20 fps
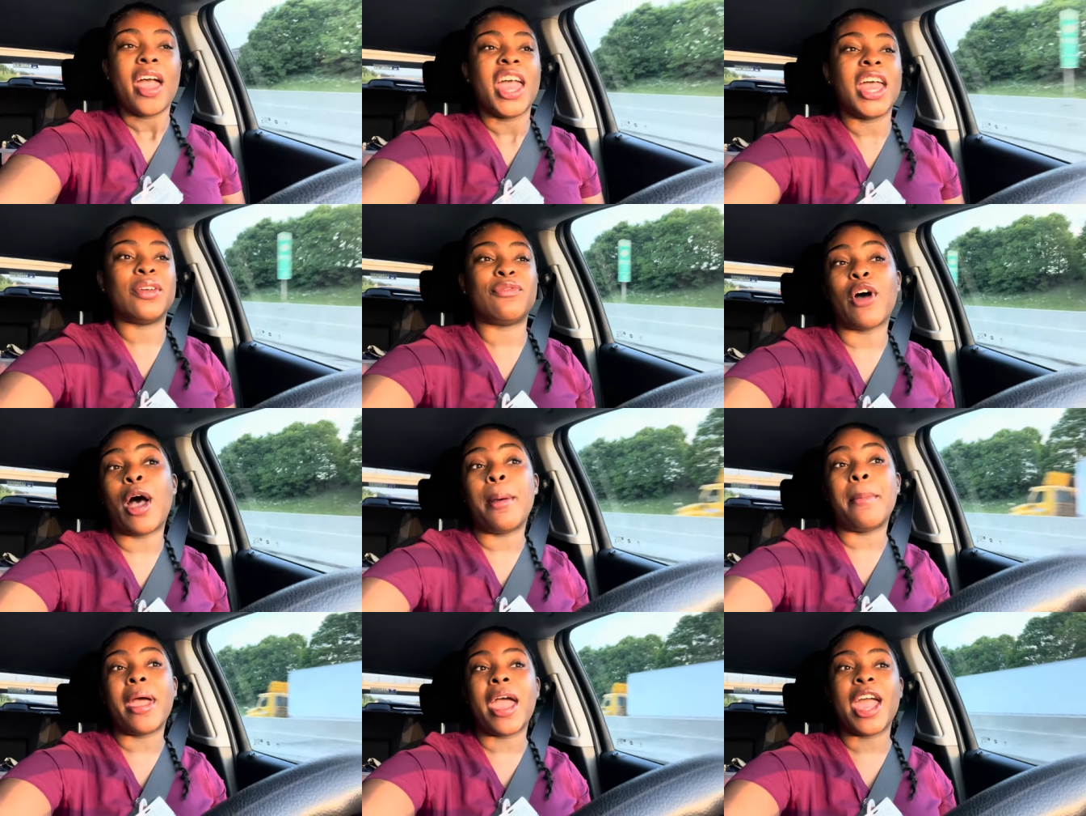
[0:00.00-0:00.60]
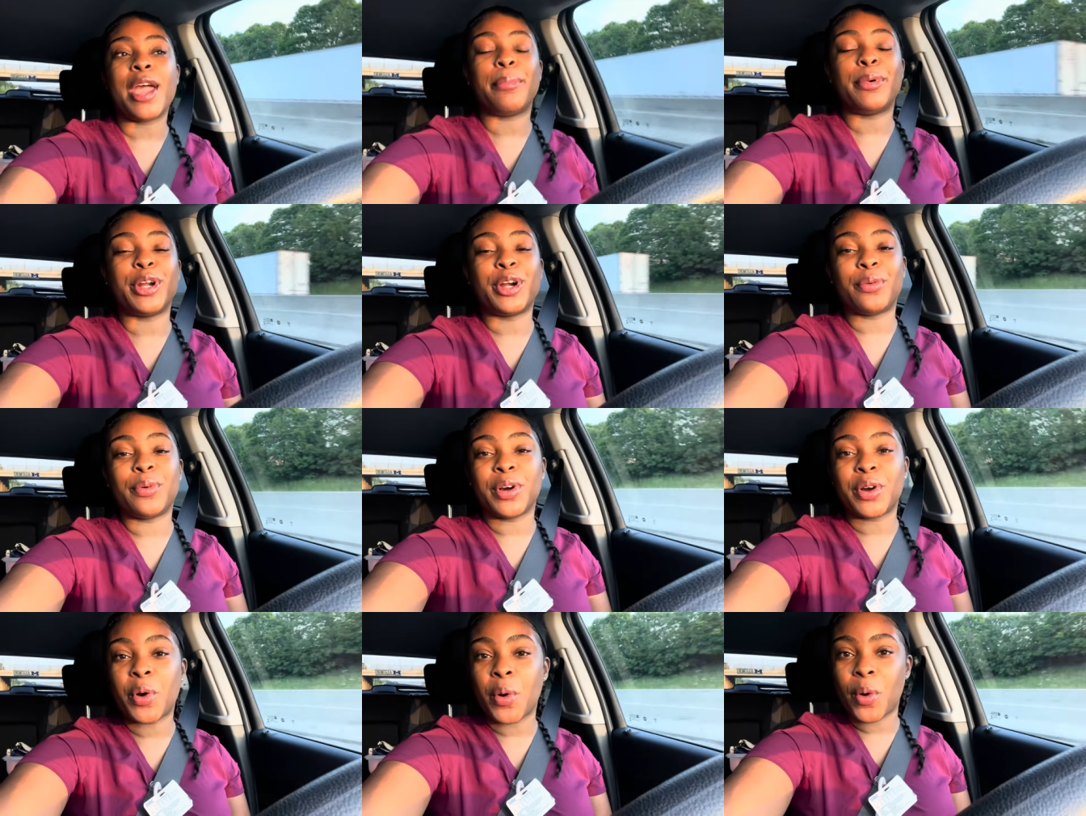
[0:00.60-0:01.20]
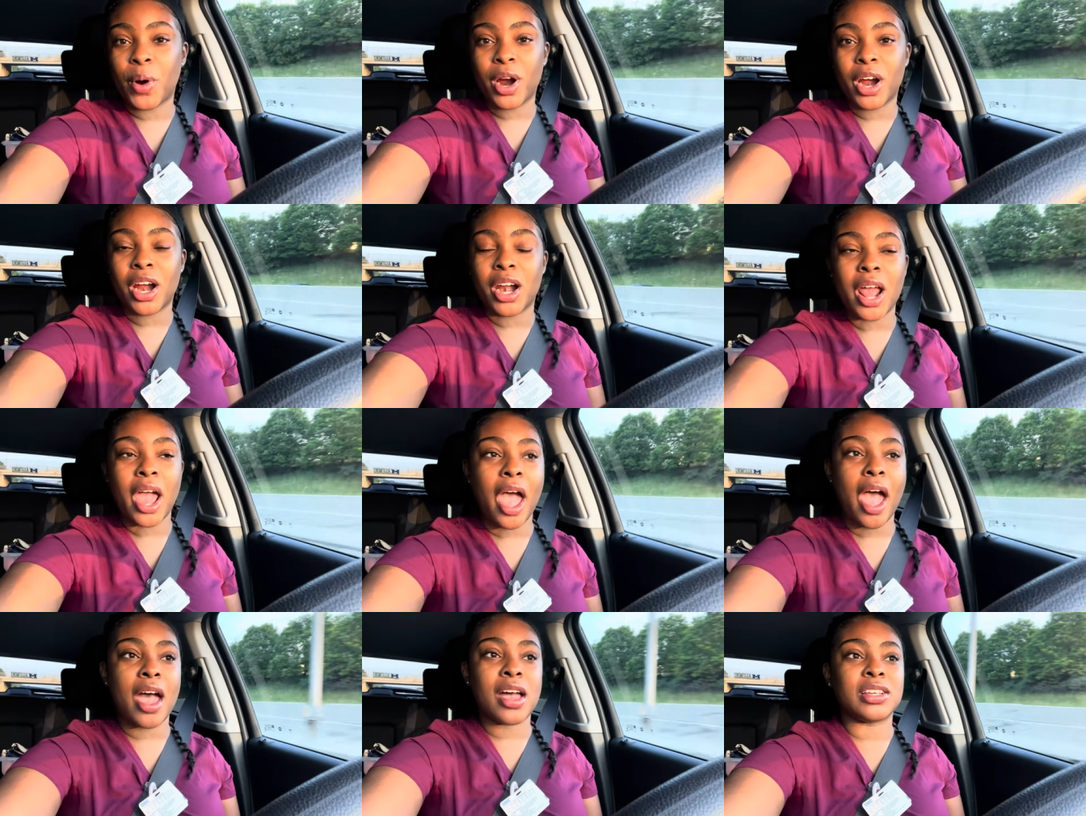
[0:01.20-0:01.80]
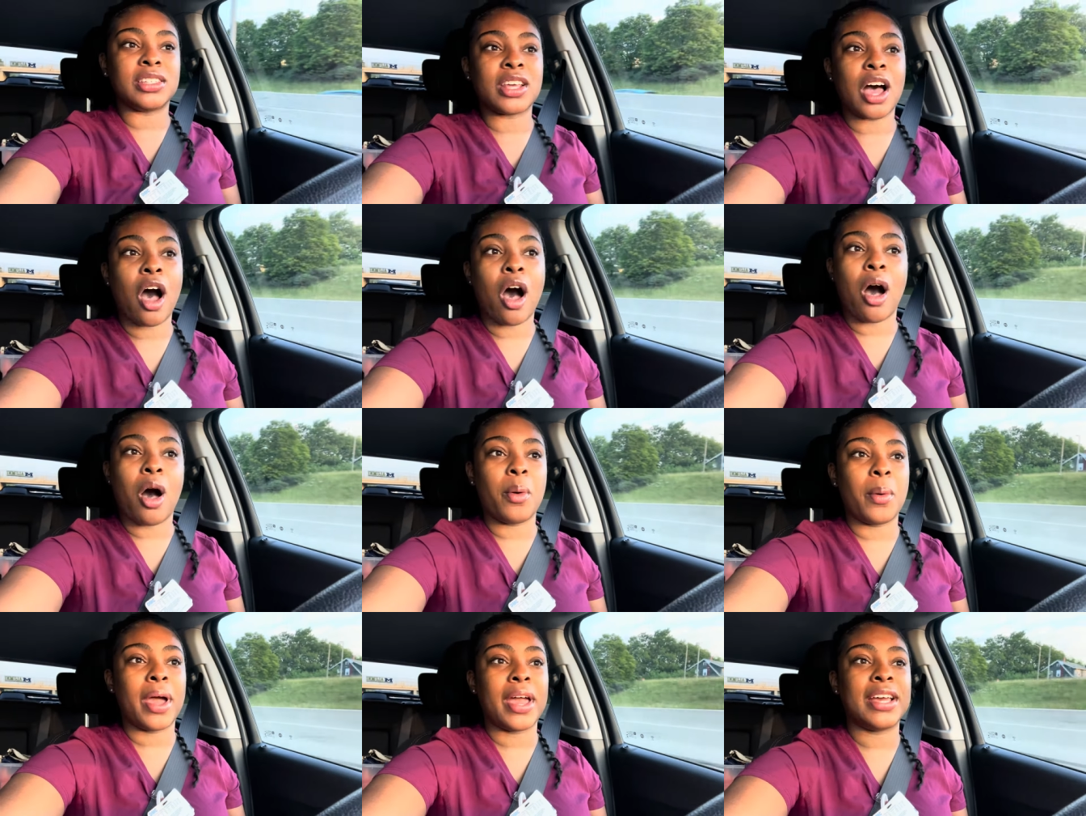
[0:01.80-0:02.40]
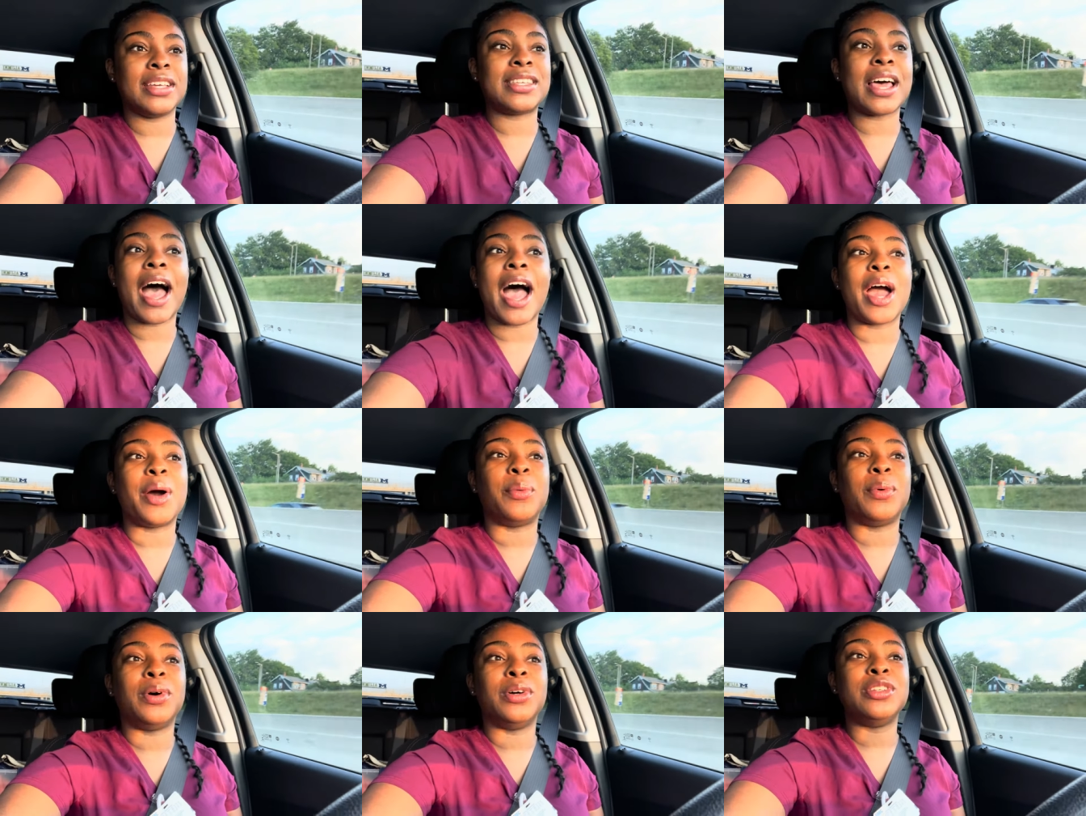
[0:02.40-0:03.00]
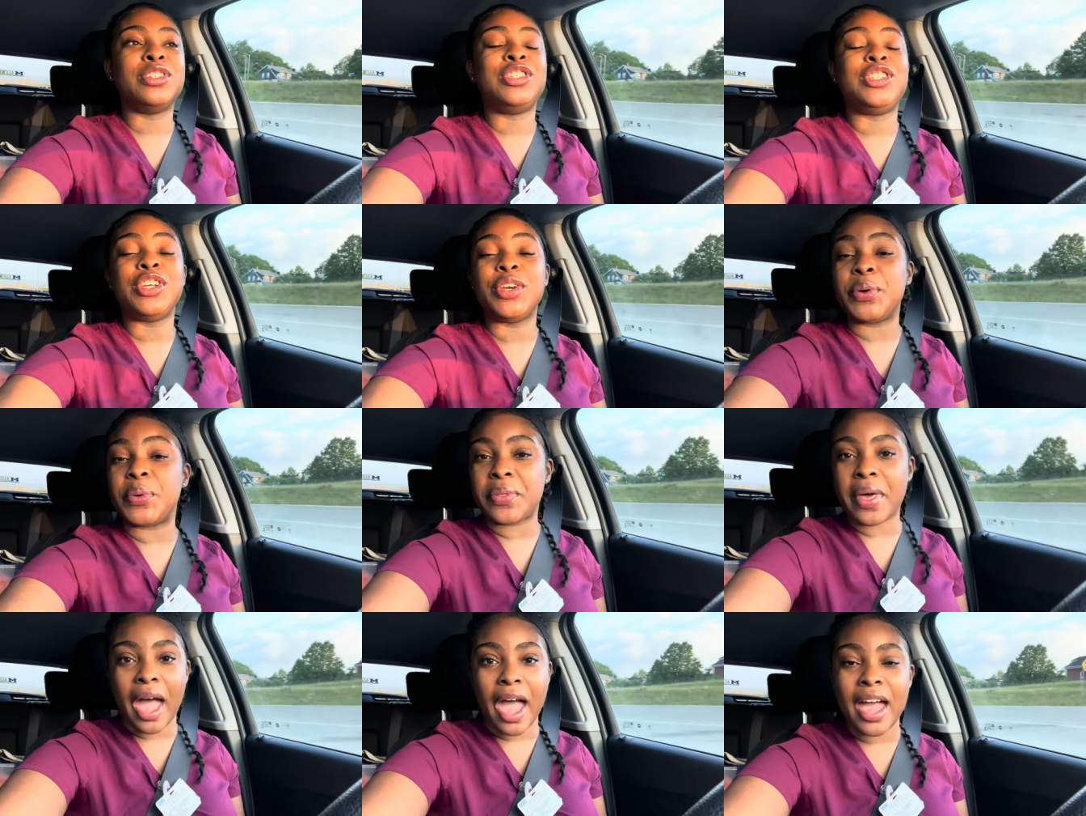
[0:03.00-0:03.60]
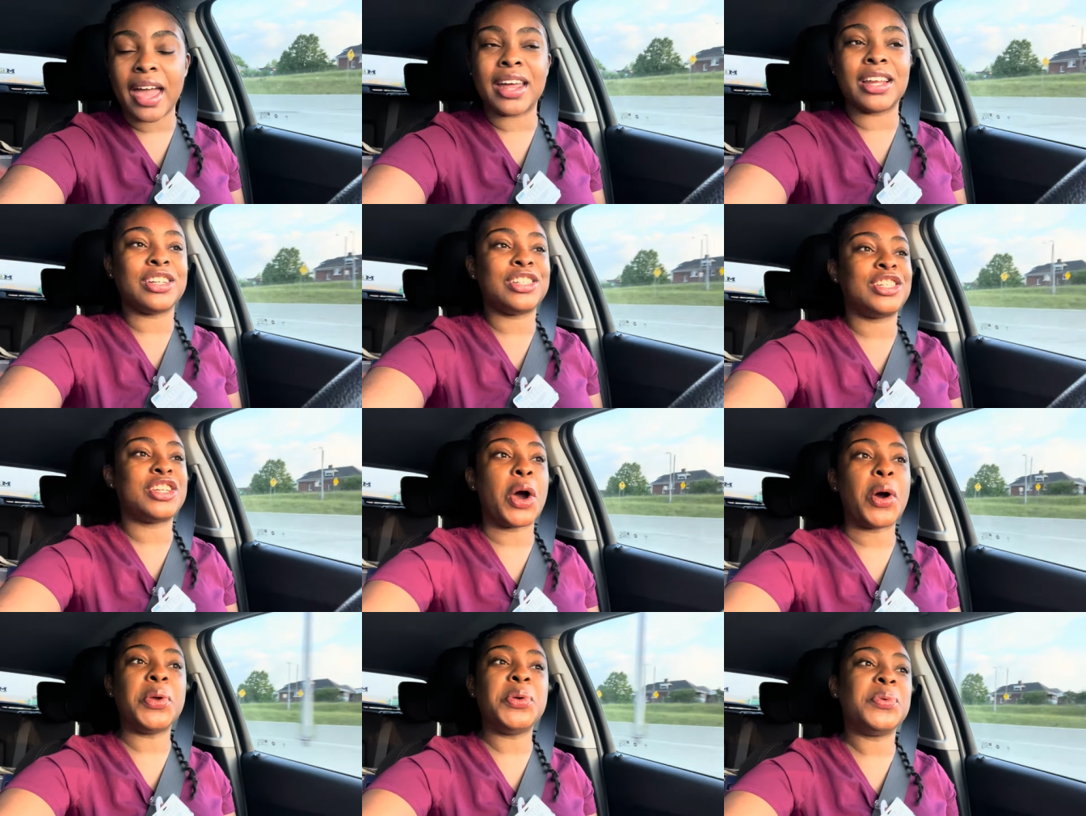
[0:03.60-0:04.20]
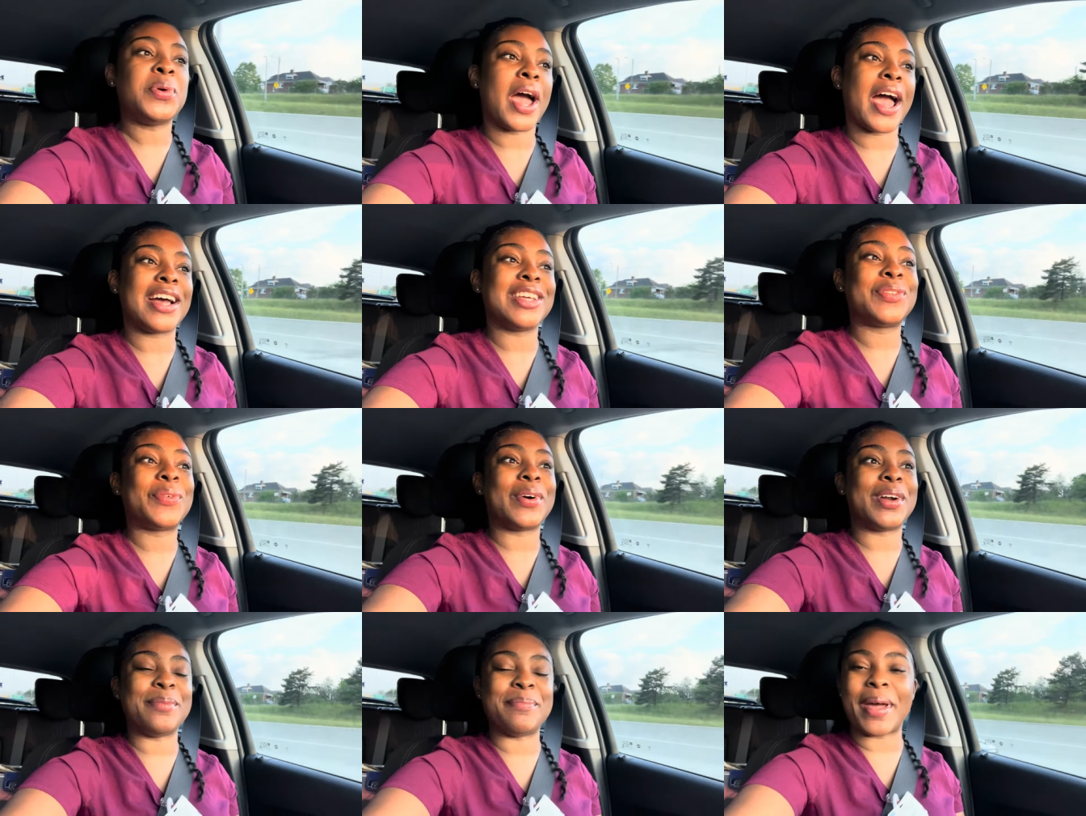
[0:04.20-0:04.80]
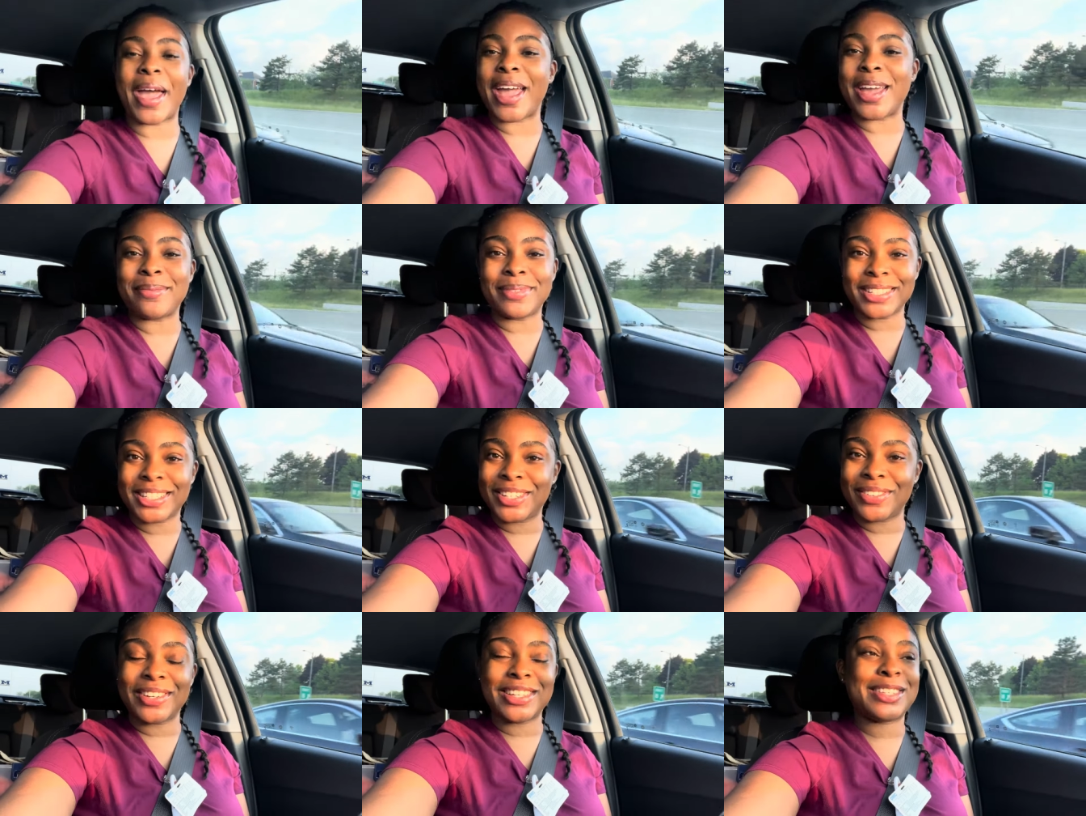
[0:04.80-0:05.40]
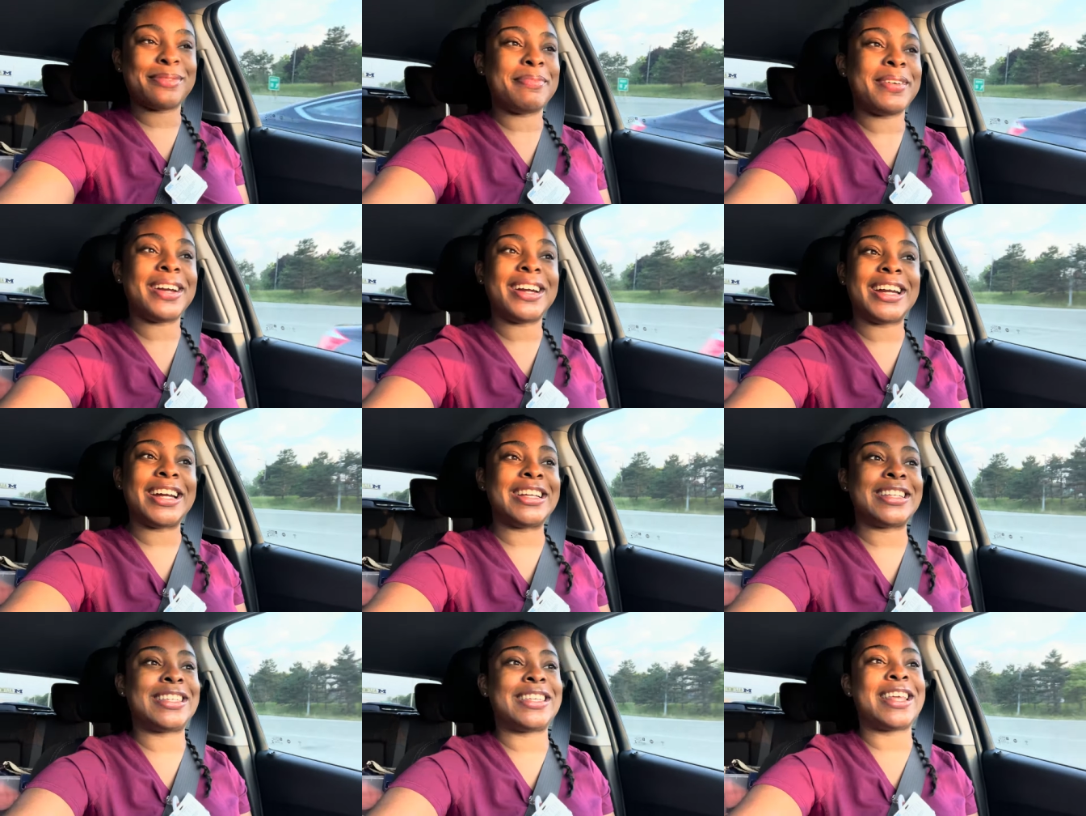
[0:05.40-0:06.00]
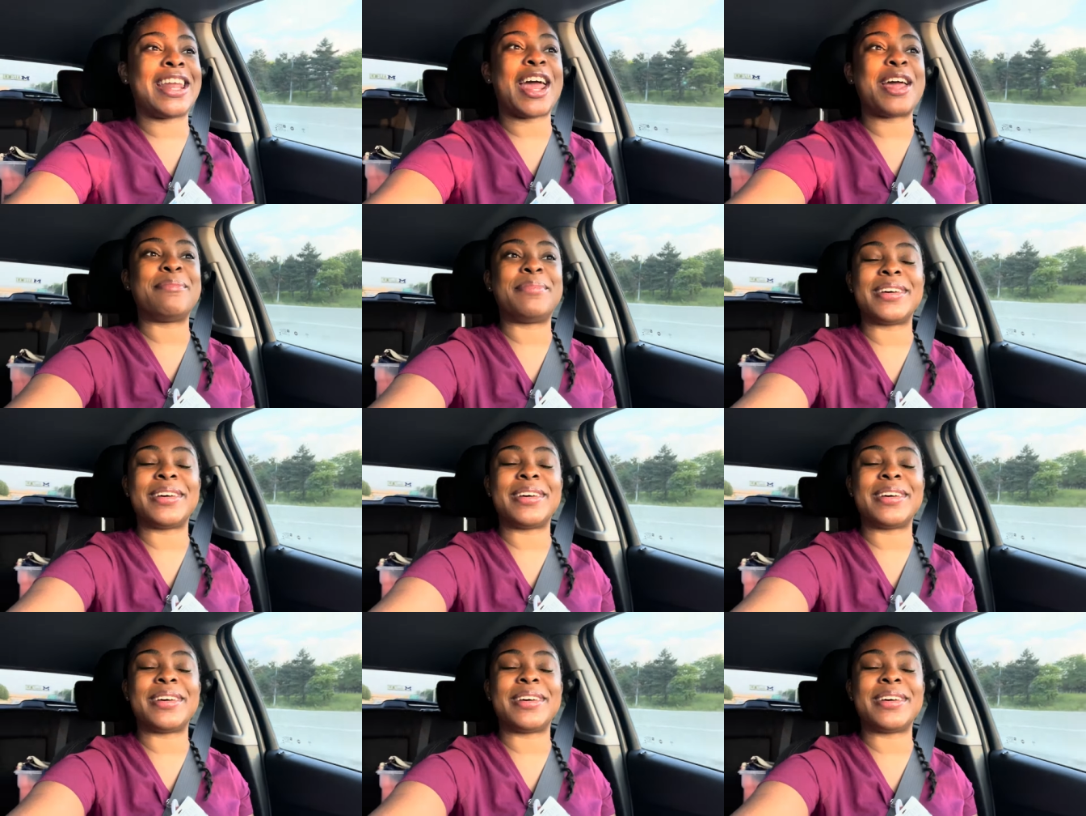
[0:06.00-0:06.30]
If I'm able to record, as always, I will do that and show you guys what I'm able to experience today.